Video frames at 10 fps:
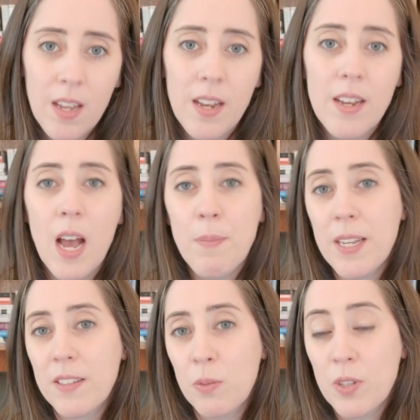Not
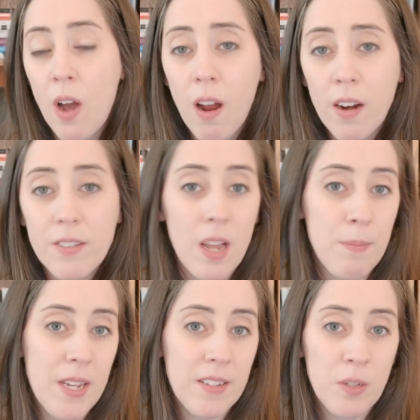because it was hard, not
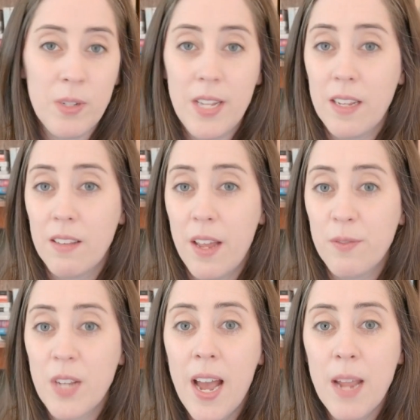because it would take a lot of
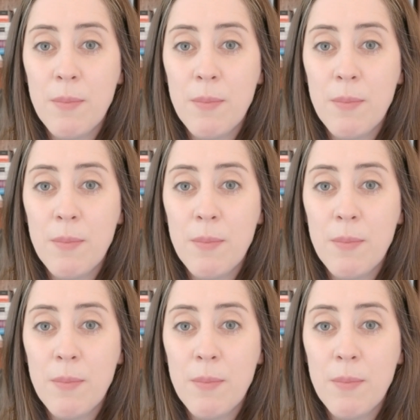time.